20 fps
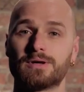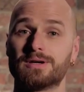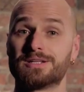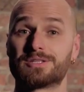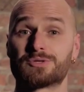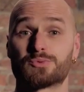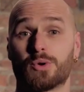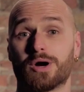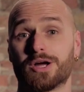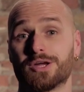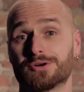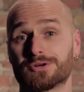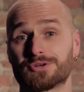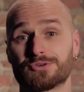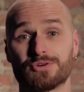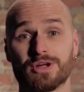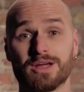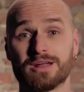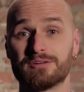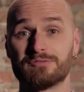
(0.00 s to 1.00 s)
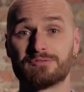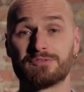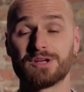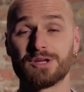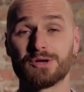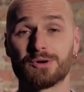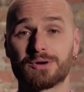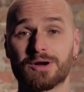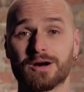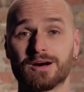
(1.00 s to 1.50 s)
It's why you're creating
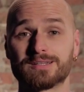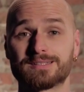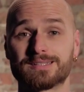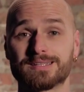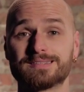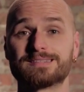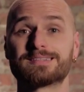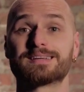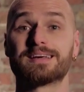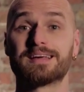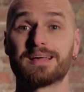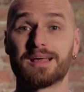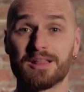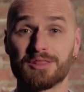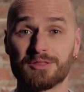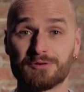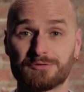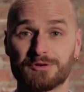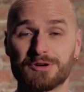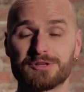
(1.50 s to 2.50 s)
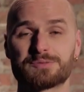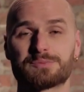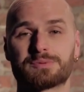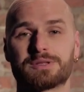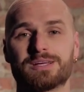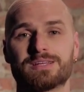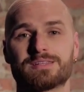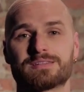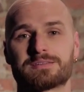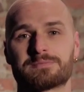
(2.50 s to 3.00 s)
video content in the first
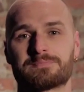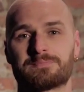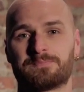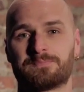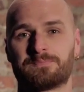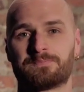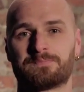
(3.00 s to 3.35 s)
place.